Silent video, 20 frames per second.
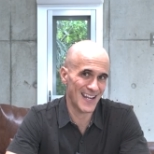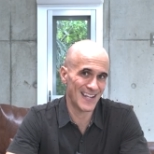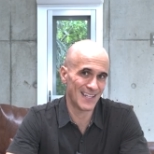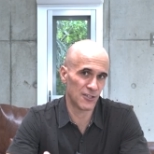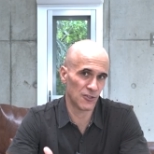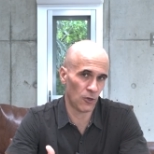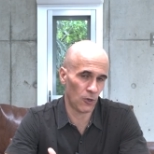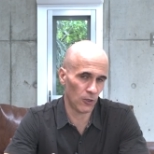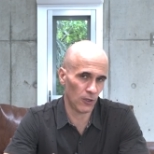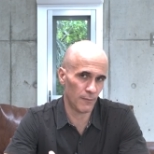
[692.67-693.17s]

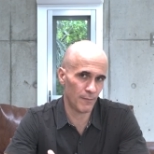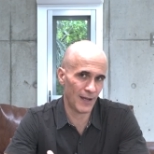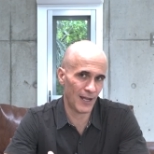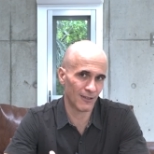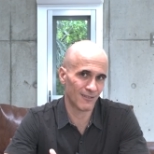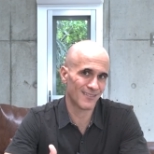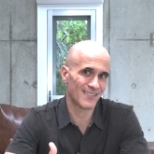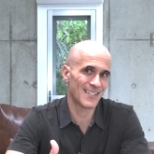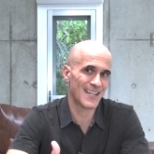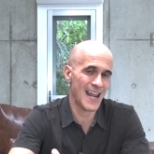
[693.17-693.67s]
It's all
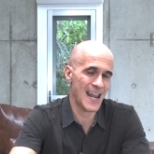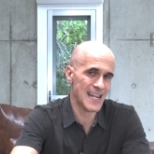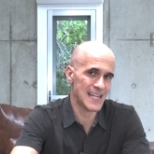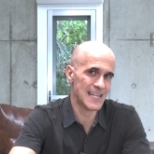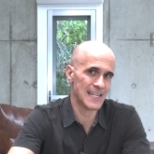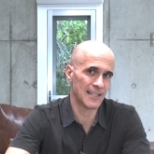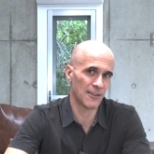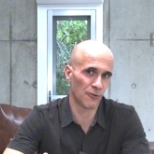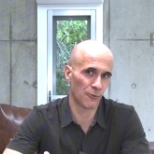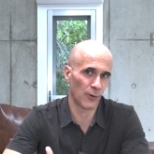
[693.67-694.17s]
about
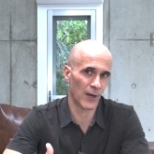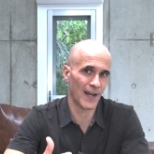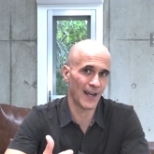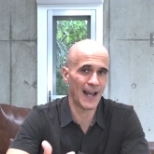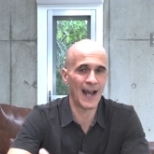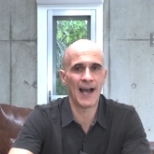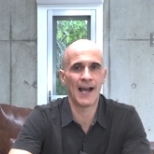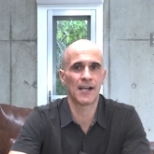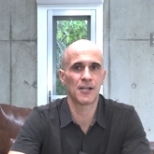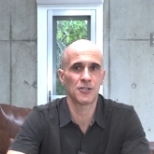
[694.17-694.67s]
taking the right
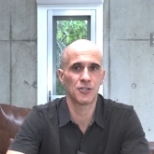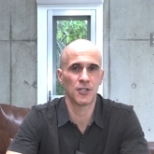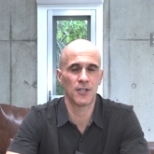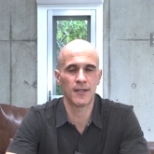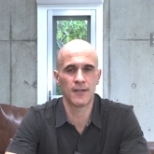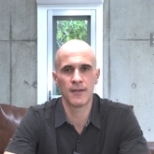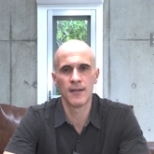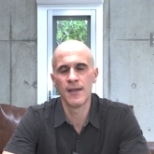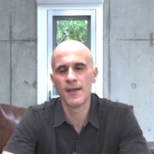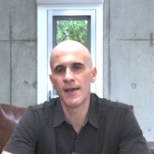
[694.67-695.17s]

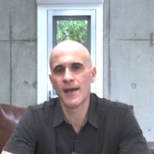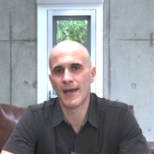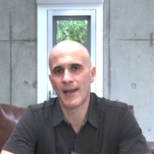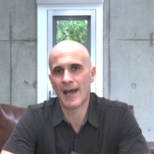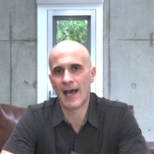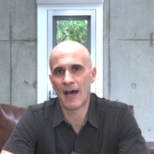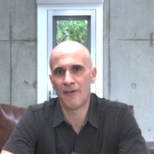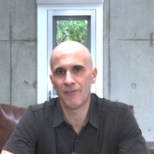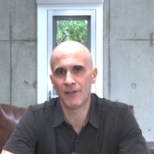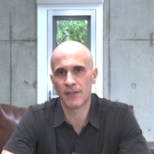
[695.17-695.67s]
action and
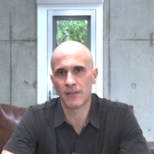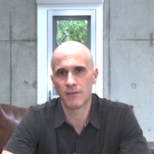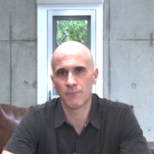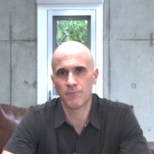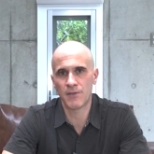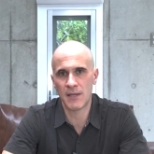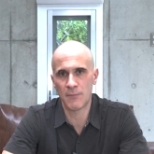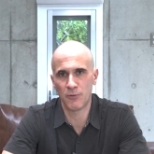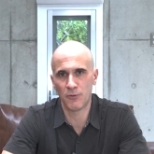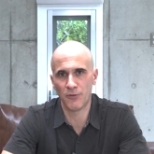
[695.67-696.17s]
having
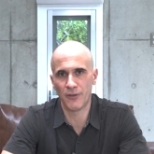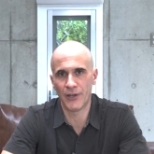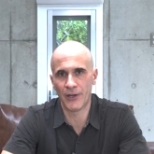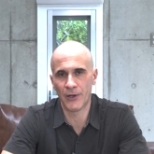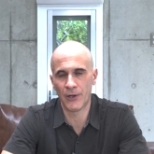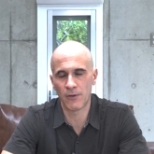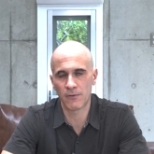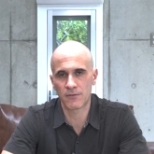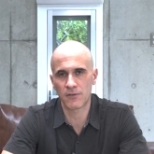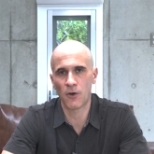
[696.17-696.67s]
people
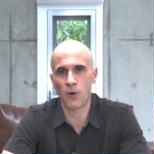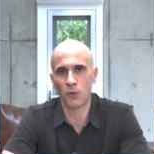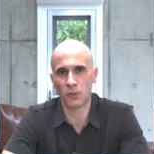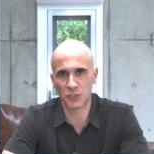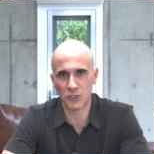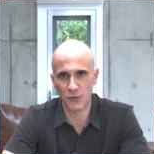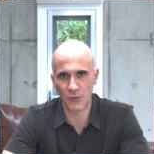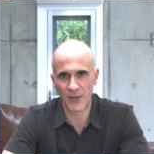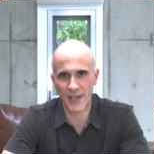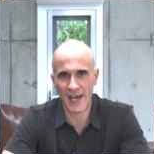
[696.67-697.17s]
there to
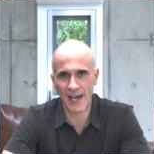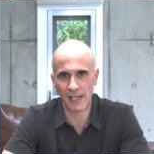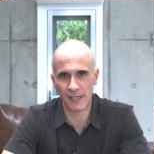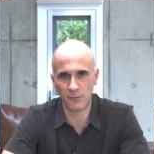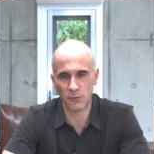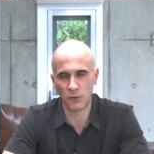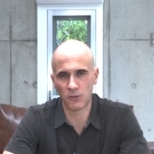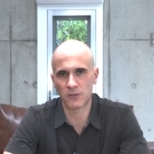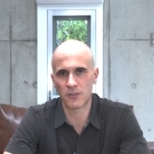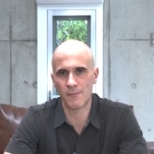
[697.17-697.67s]
hold you
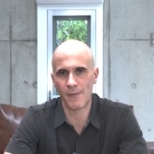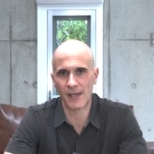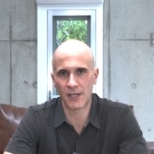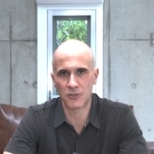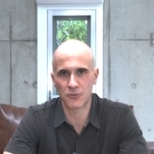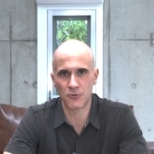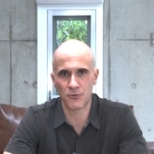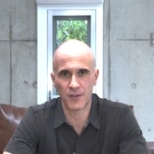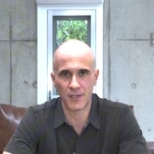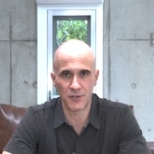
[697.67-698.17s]
accountable to
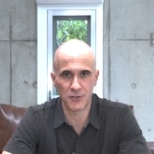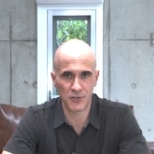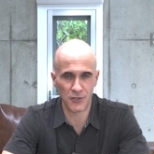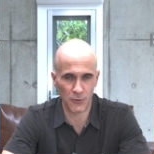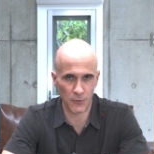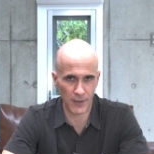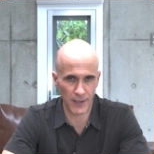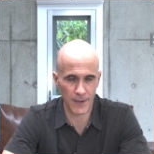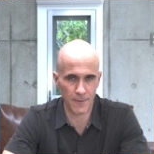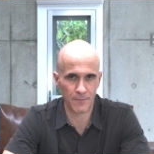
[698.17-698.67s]
make sure that you're
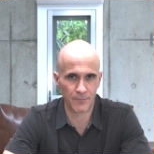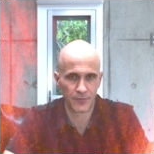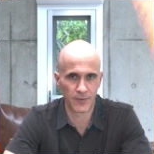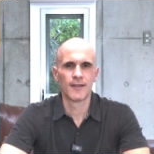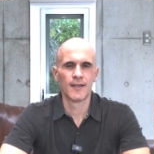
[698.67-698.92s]
doing it.